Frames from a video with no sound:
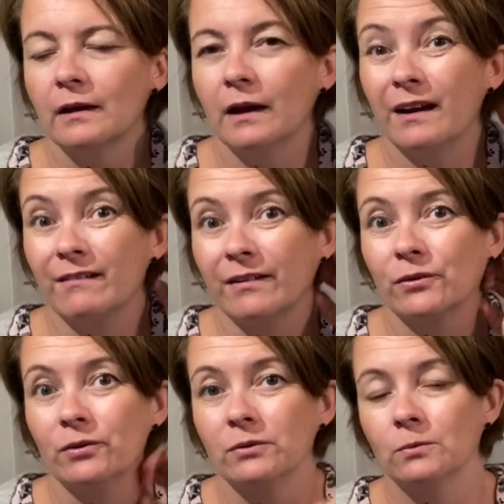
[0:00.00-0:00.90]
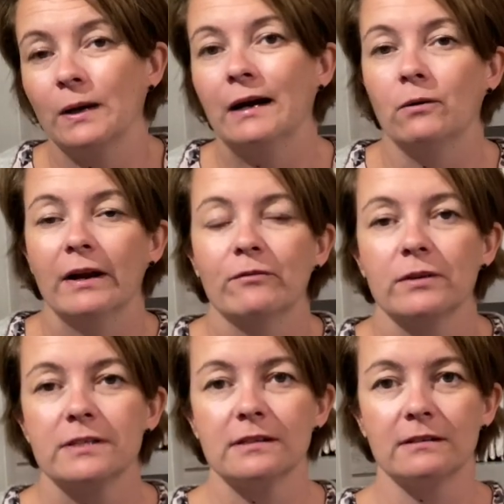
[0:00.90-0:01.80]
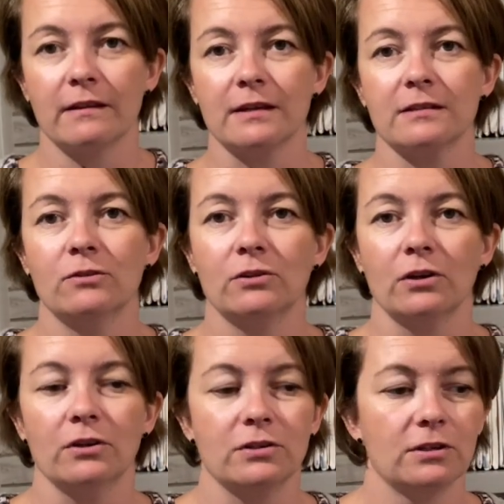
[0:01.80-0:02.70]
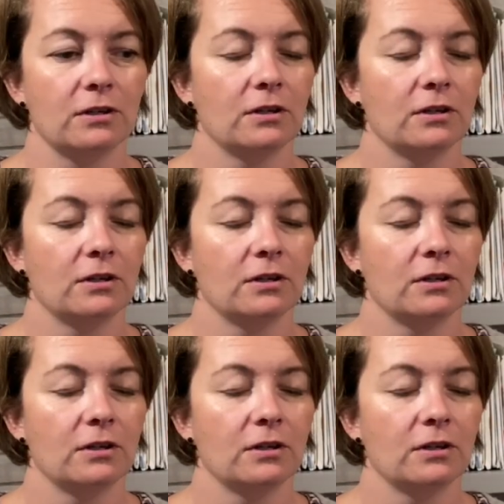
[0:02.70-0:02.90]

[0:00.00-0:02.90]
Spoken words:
And I thought, wow, everyone says that they're so good.